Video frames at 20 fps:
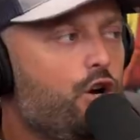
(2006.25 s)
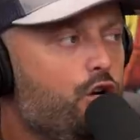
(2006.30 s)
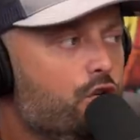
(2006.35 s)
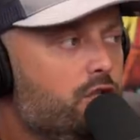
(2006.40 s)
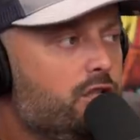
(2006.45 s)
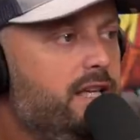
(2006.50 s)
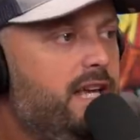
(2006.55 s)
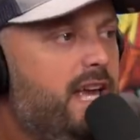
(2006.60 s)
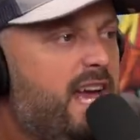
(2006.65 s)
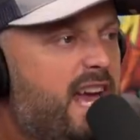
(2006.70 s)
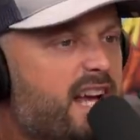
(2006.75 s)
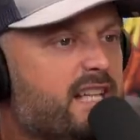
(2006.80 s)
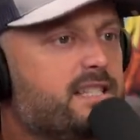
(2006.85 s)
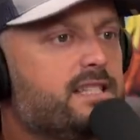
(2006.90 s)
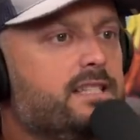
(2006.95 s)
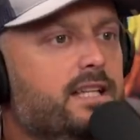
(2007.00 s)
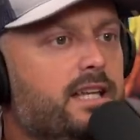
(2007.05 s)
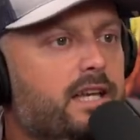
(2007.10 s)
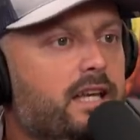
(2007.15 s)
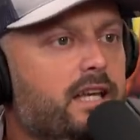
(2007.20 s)
Early
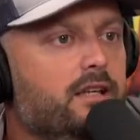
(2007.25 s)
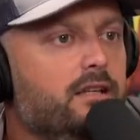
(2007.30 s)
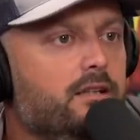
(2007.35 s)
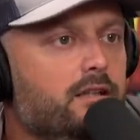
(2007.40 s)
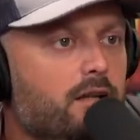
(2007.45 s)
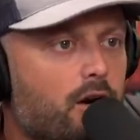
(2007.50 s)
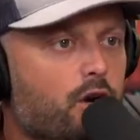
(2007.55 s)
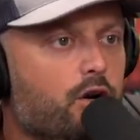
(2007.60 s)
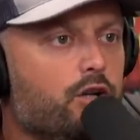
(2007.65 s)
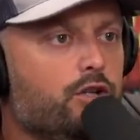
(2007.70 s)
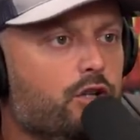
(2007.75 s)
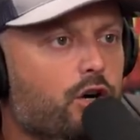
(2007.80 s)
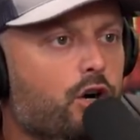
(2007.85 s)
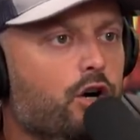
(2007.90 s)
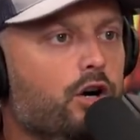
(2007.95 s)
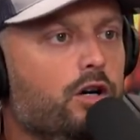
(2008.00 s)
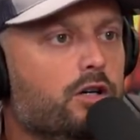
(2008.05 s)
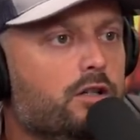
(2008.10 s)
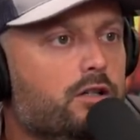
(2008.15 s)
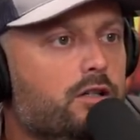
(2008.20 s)
exiting our
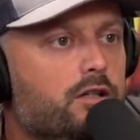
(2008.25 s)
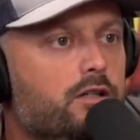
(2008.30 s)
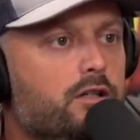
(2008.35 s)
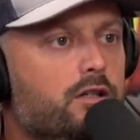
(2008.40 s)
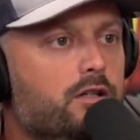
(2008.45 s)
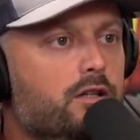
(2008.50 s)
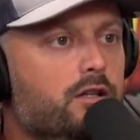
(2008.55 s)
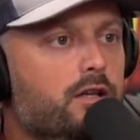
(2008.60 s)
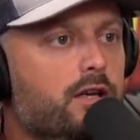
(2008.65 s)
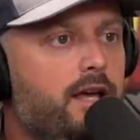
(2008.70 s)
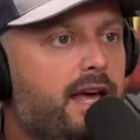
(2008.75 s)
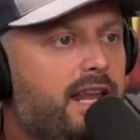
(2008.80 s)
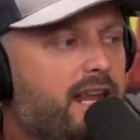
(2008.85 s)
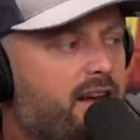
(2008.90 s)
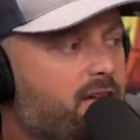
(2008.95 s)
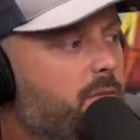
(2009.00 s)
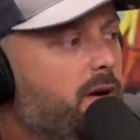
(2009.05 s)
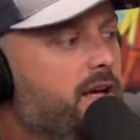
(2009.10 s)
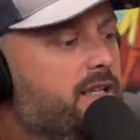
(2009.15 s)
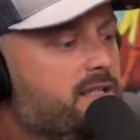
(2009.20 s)
dog. And
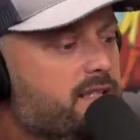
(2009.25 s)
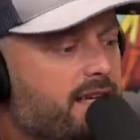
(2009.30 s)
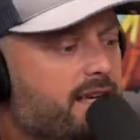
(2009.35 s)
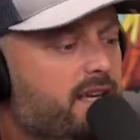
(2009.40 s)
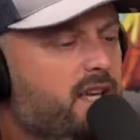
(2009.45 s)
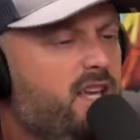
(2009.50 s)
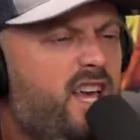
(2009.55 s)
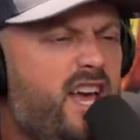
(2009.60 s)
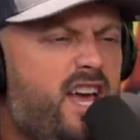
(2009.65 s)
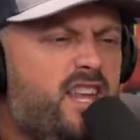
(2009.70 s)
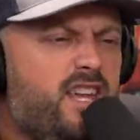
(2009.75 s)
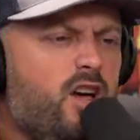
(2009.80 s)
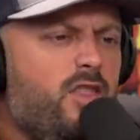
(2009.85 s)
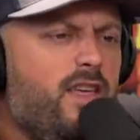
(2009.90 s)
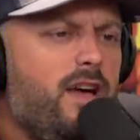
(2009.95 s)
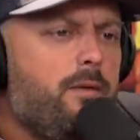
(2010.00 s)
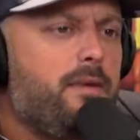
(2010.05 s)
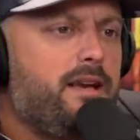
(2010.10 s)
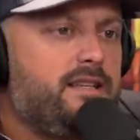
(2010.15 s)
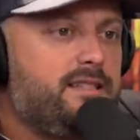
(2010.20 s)
everybody's like, yeah, no,
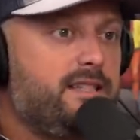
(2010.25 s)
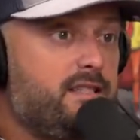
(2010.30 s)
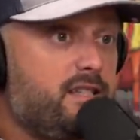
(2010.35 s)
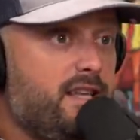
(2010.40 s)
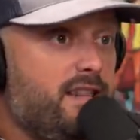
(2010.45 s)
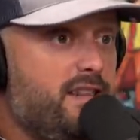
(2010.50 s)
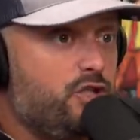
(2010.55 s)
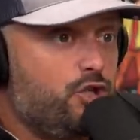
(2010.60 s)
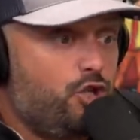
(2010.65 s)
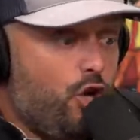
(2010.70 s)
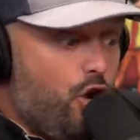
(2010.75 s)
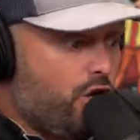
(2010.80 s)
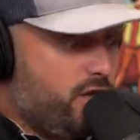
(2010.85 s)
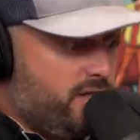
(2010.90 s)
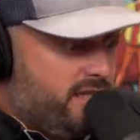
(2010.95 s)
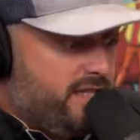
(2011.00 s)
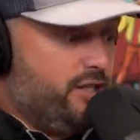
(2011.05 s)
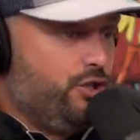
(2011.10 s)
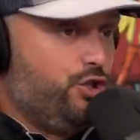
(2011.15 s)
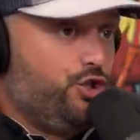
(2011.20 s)
that makes sense. And this dog
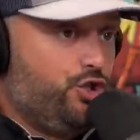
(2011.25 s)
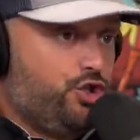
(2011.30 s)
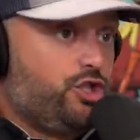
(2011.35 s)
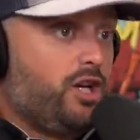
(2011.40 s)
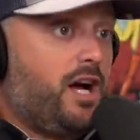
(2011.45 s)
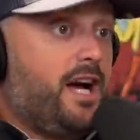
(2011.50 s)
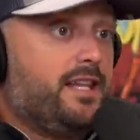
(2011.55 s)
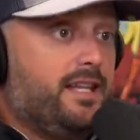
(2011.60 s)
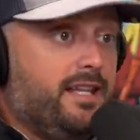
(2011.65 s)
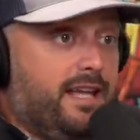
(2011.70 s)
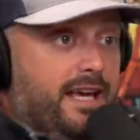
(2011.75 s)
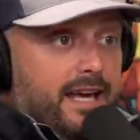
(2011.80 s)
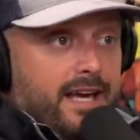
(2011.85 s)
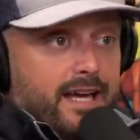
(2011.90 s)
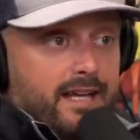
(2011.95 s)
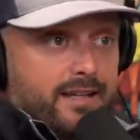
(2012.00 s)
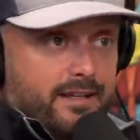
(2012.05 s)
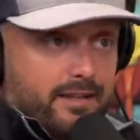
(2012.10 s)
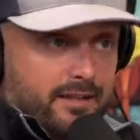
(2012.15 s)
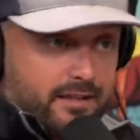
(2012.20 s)
is getting shot in the
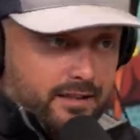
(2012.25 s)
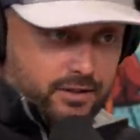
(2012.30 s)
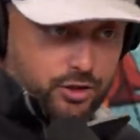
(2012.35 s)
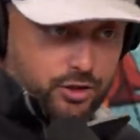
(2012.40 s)
head in a